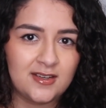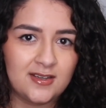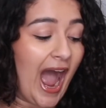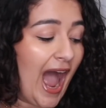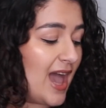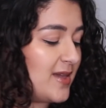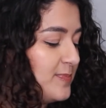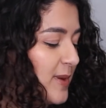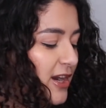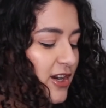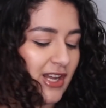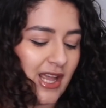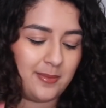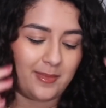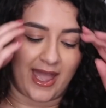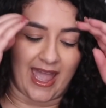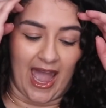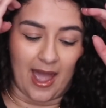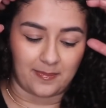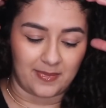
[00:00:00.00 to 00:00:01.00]
I better get
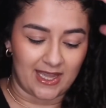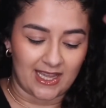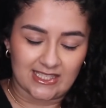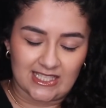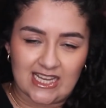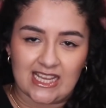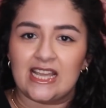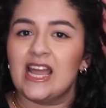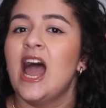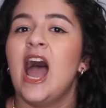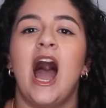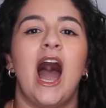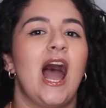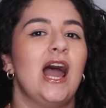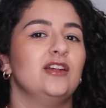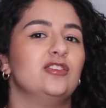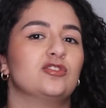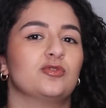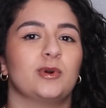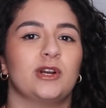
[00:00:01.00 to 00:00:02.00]
my happy ending.
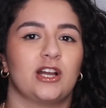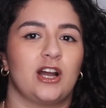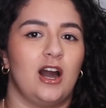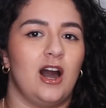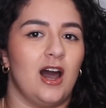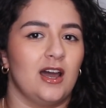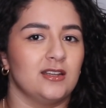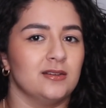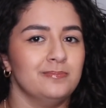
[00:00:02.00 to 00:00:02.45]
I swear to God.